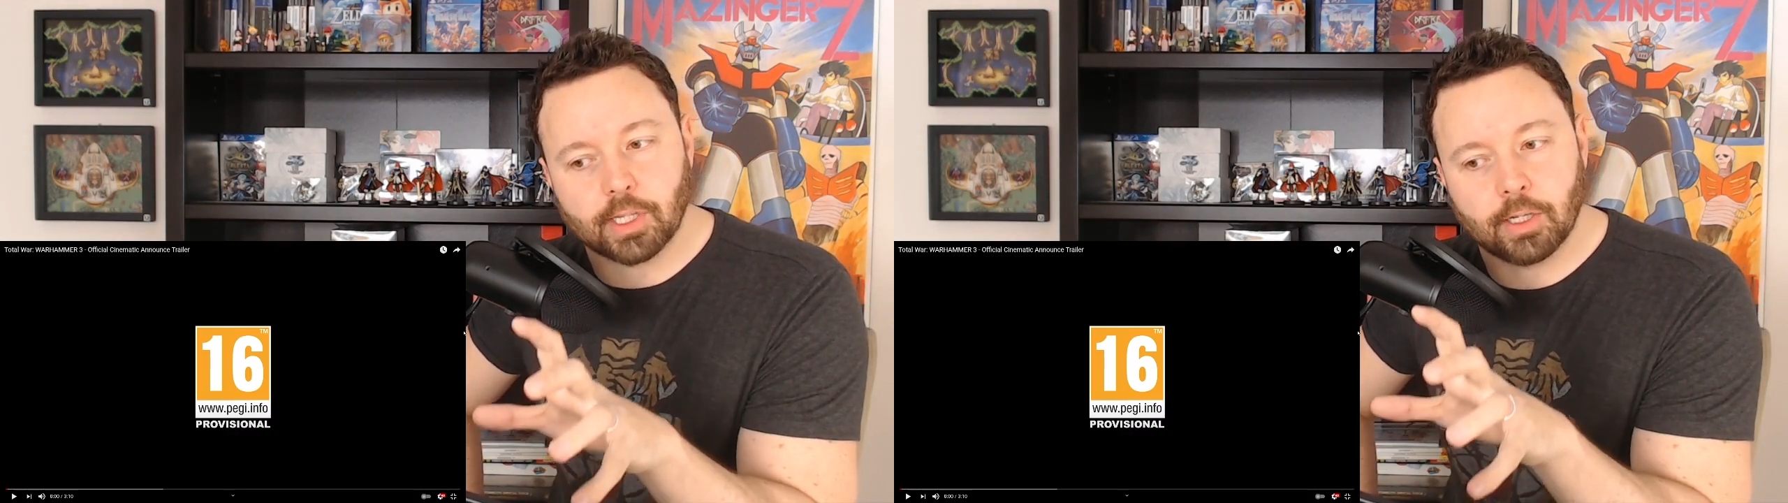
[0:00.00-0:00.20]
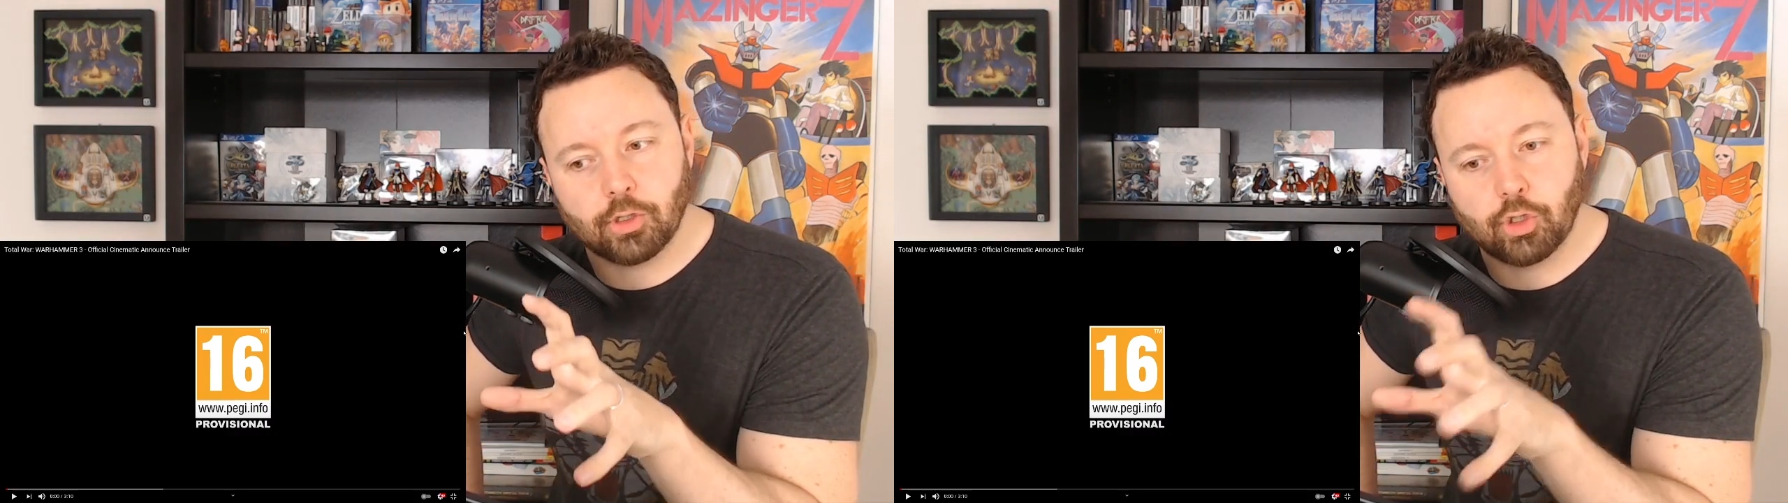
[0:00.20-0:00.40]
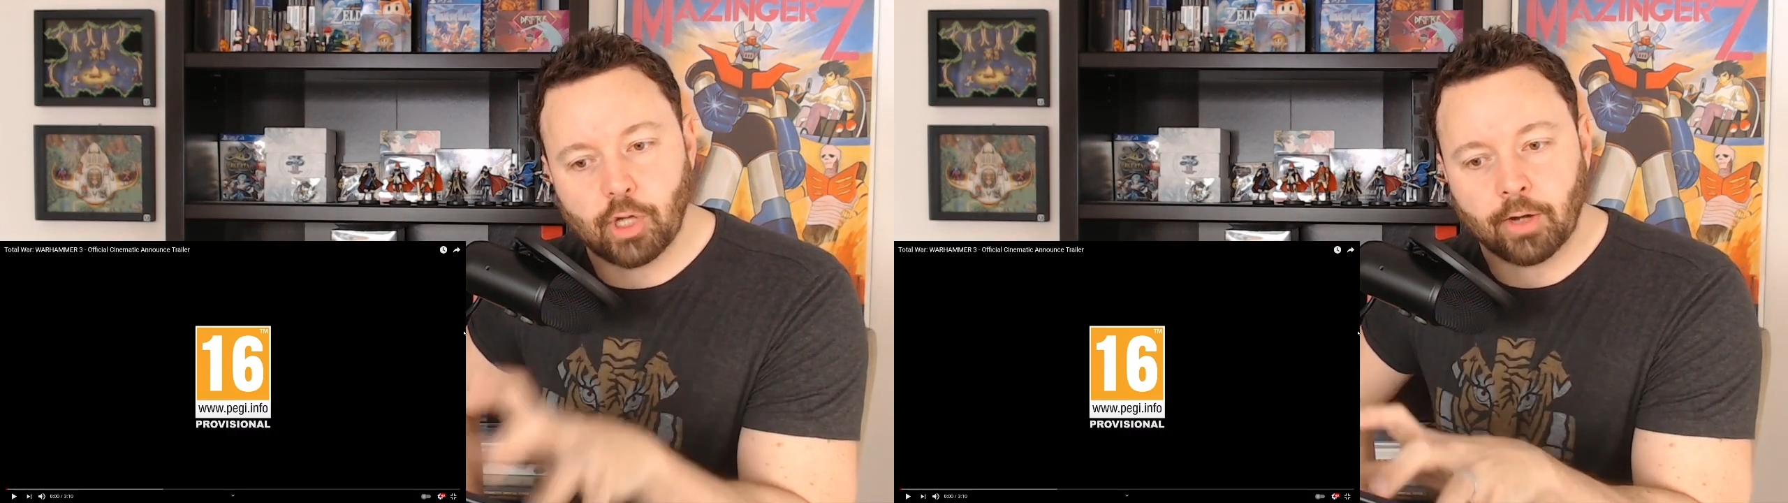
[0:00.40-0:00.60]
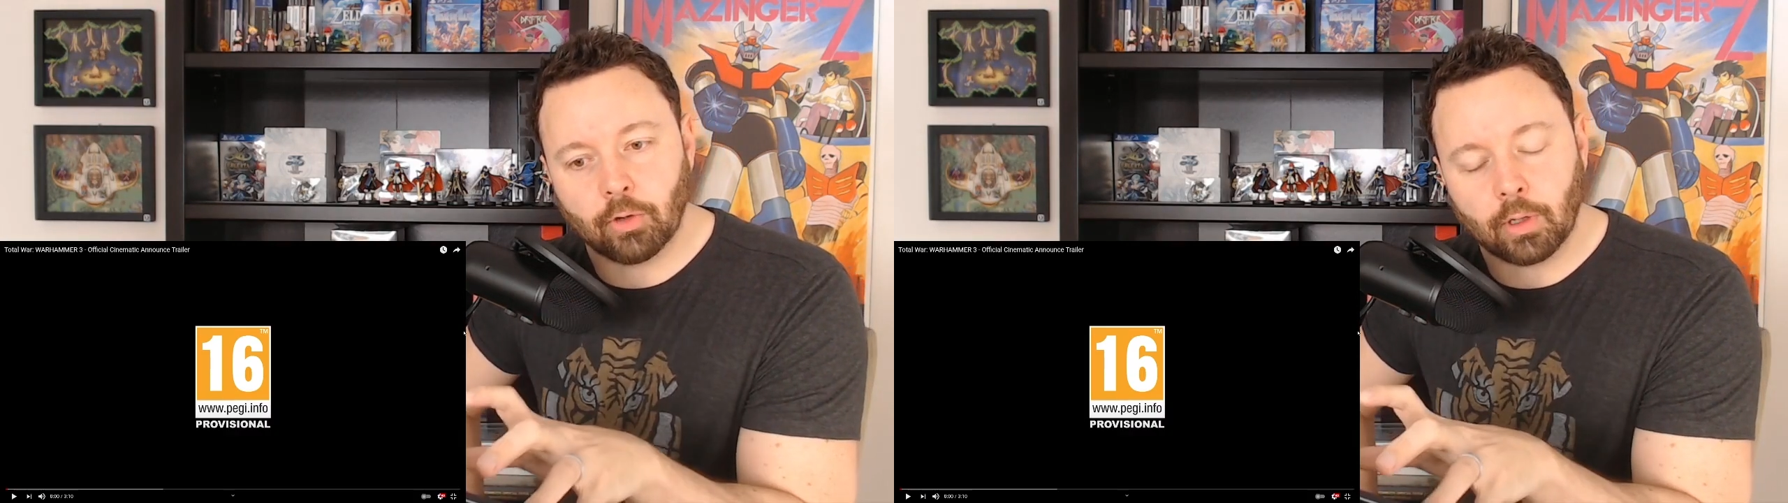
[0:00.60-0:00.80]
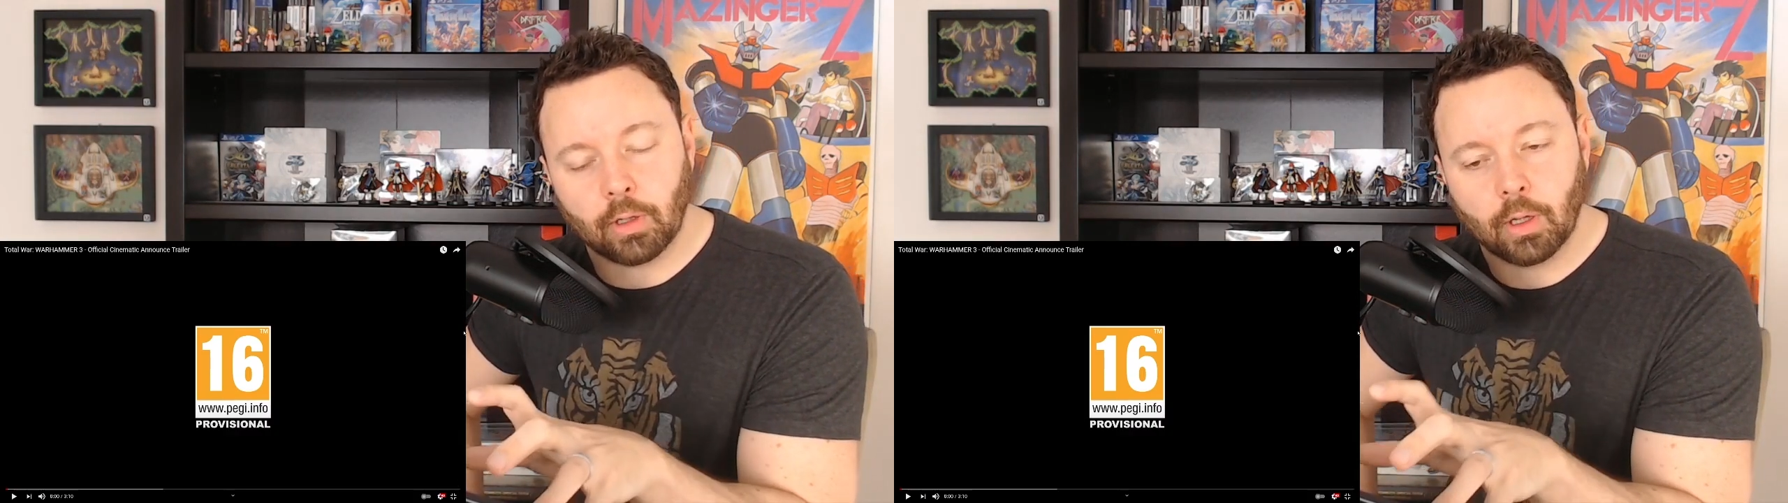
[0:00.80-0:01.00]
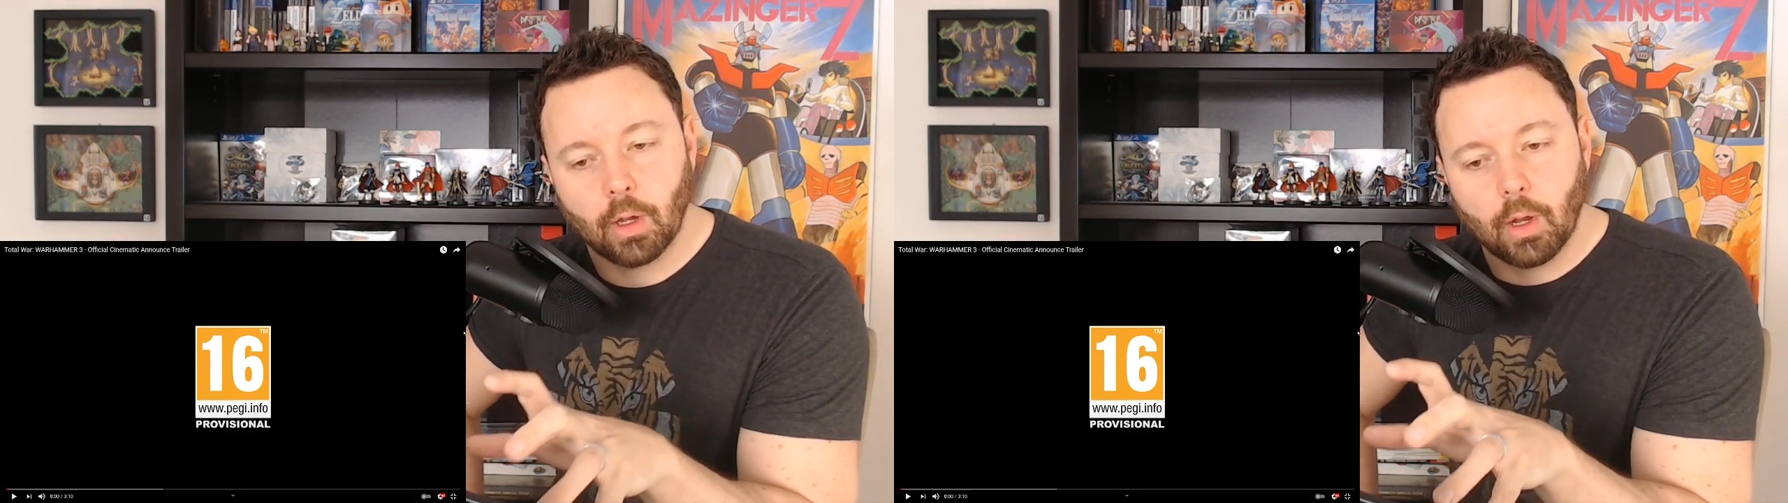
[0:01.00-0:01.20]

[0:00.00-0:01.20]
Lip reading: in general,